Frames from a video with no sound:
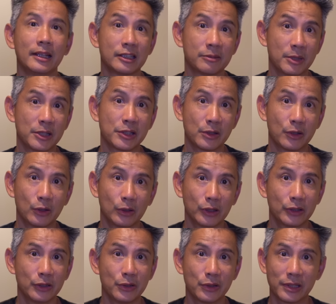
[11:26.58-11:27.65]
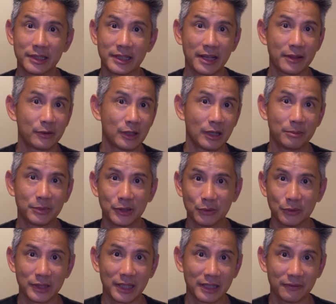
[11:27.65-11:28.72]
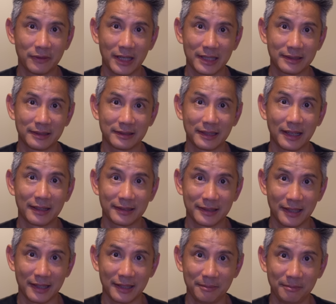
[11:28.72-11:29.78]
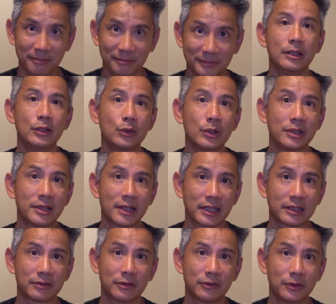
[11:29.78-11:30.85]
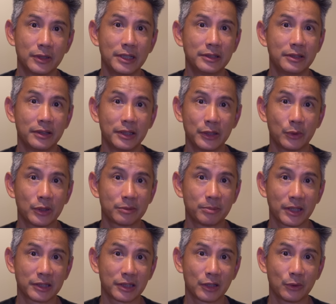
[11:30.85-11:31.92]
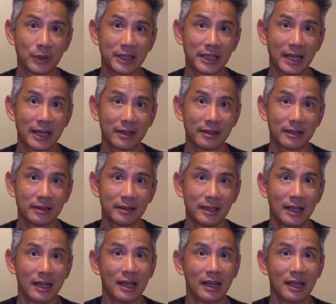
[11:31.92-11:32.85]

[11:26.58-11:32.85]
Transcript: And as mentioned earlier, you can tether up to 10 devices at a time. You can text for free to the US, Mexico, and Canada.